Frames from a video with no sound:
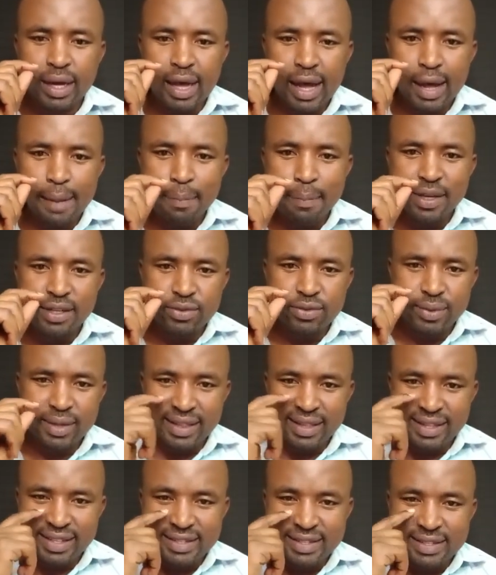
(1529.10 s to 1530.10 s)
happens
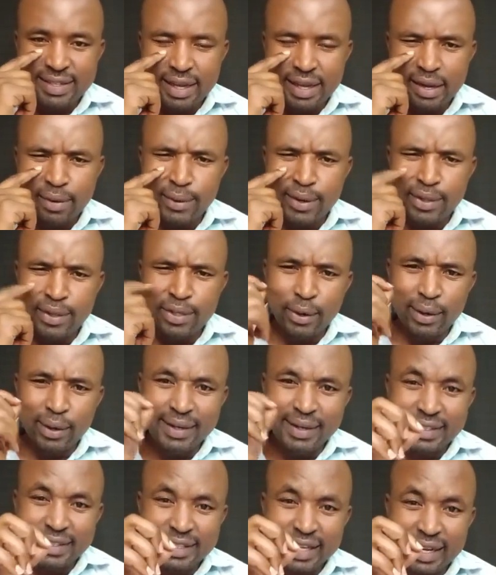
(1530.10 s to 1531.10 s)
with this
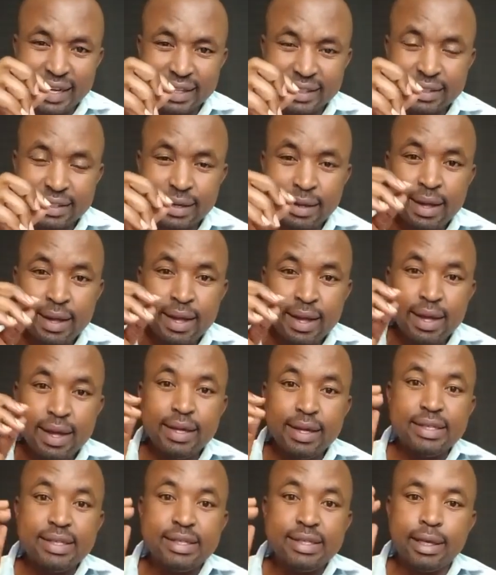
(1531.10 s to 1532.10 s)
withholding tax
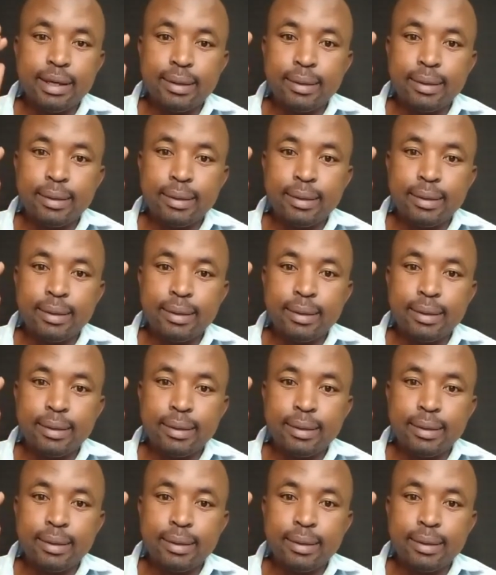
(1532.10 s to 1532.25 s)
is